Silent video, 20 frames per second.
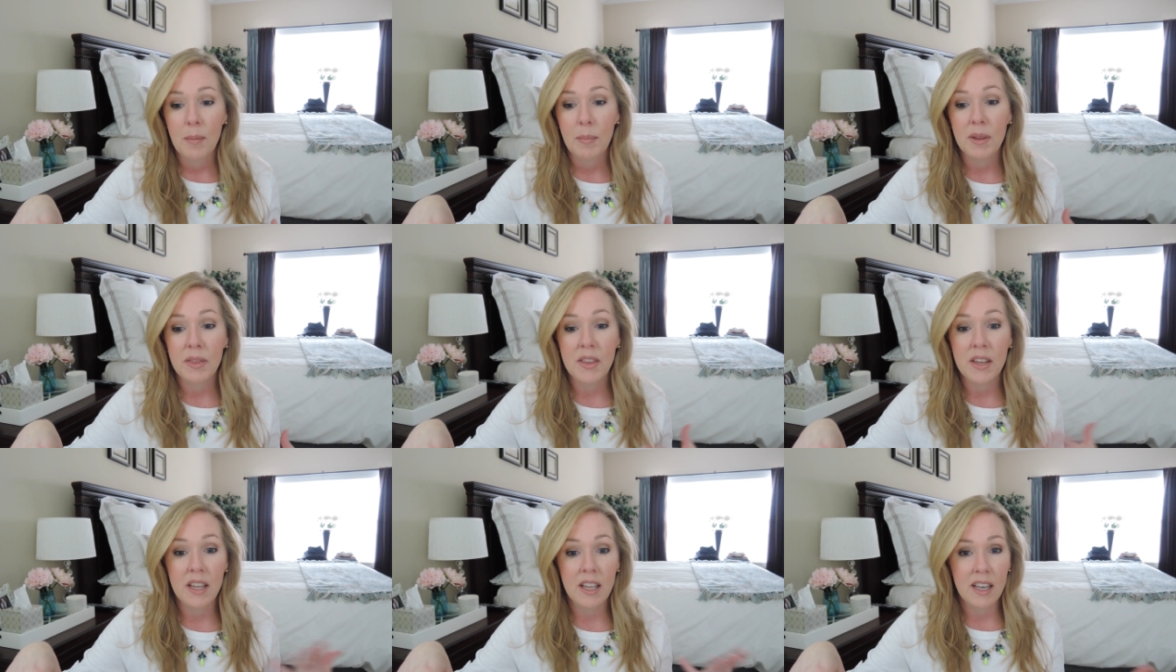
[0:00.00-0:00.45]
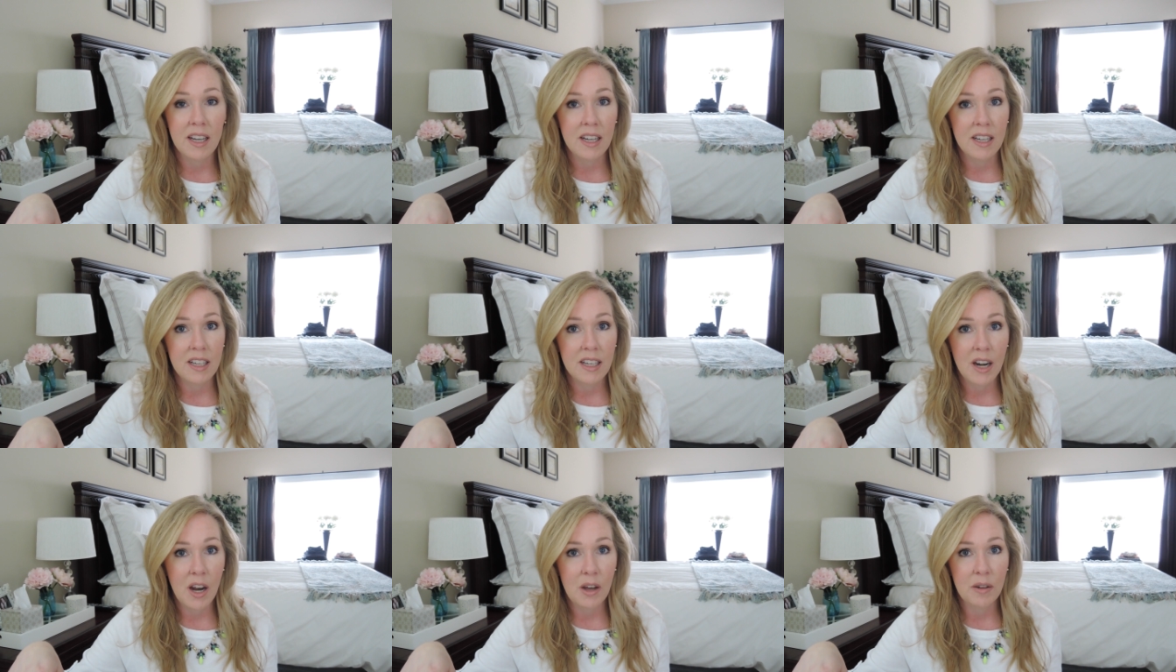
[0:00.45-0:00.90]
but
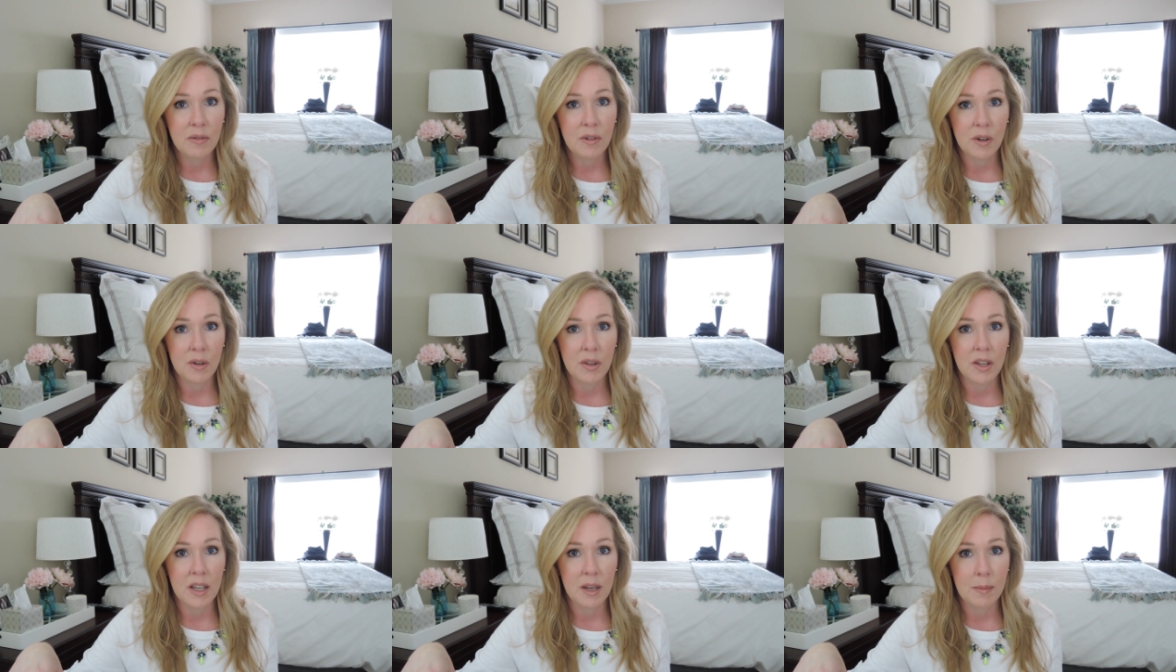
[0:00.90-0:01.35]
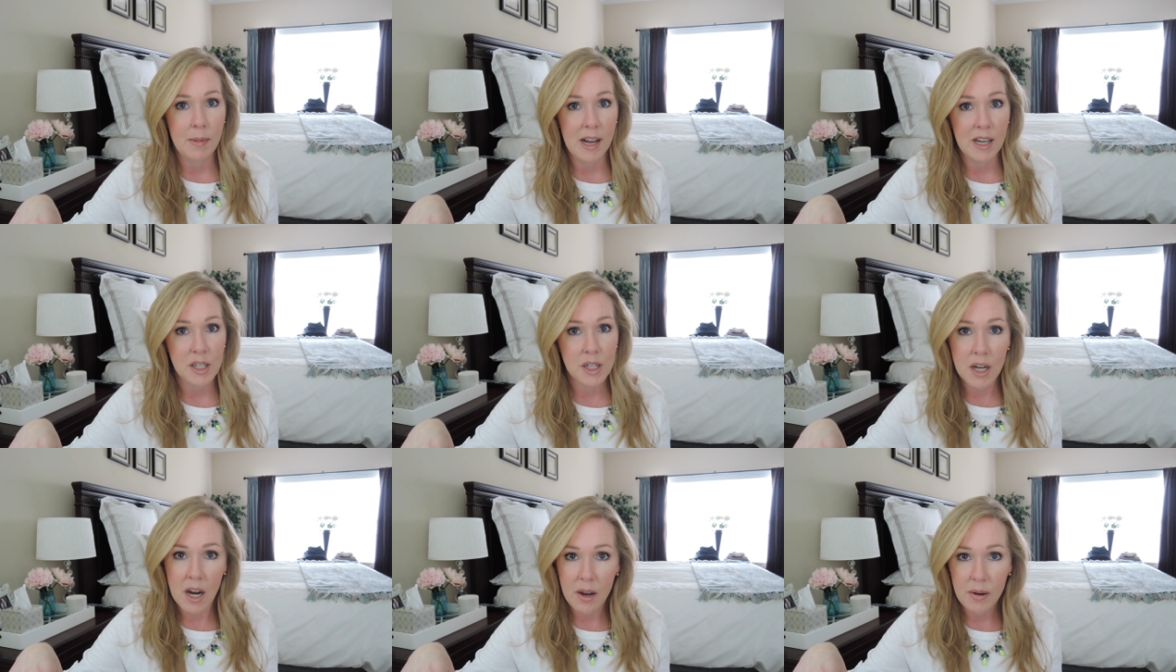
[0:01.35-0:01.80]
then you know, if you're thinking
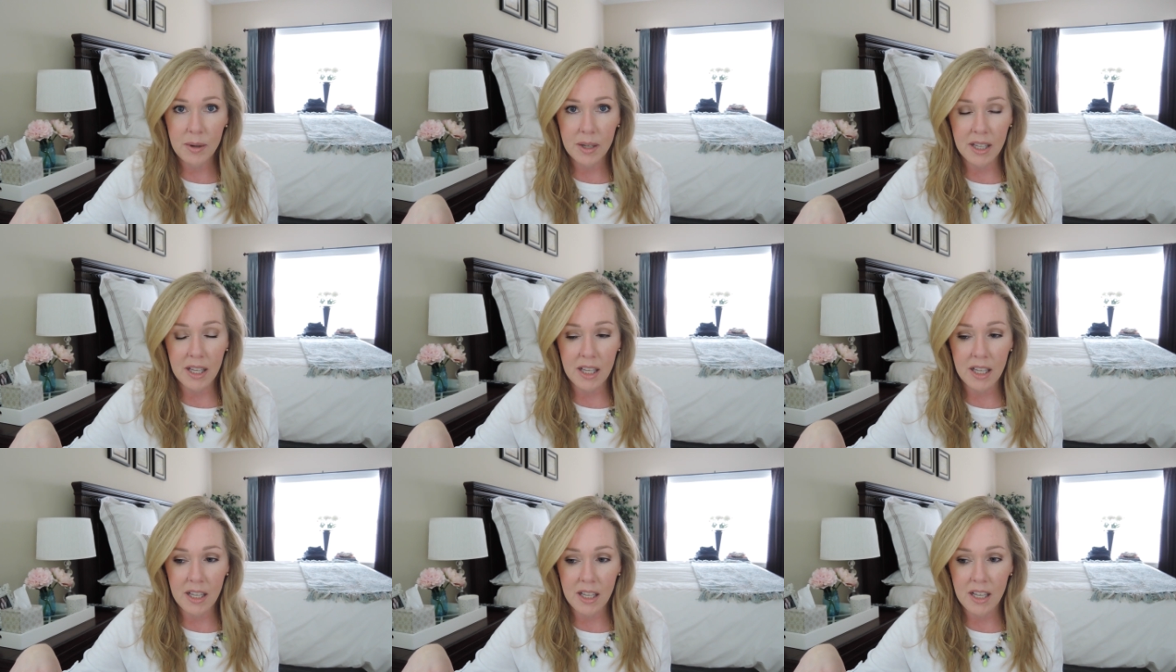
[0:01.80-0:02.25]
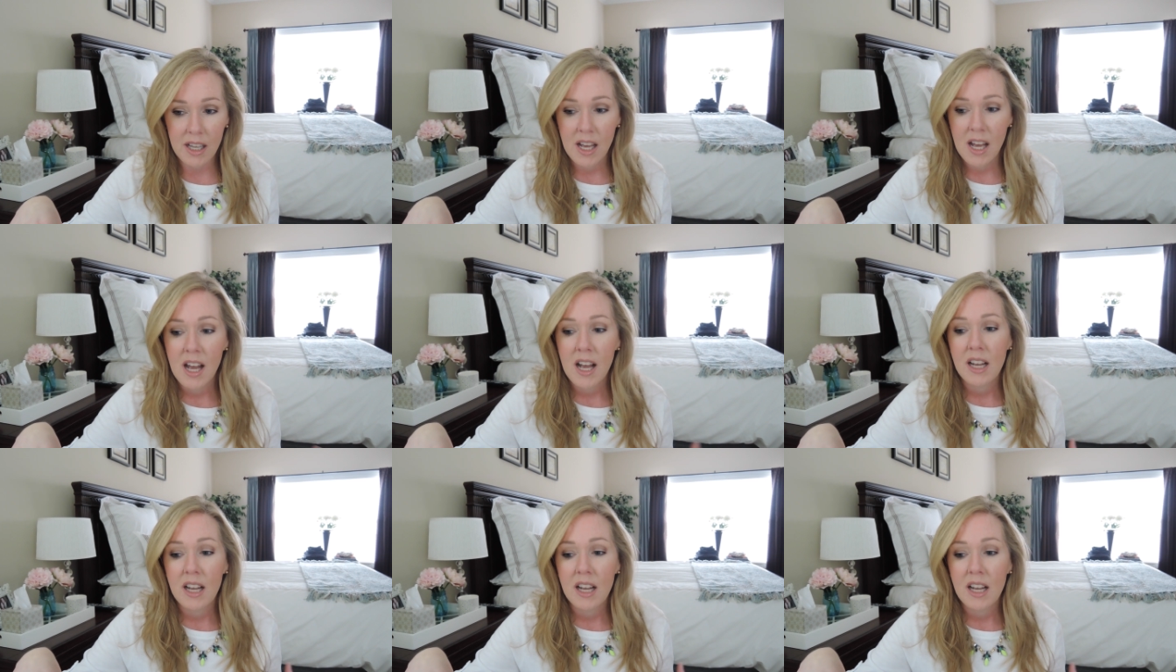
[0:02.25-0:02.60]
about showing it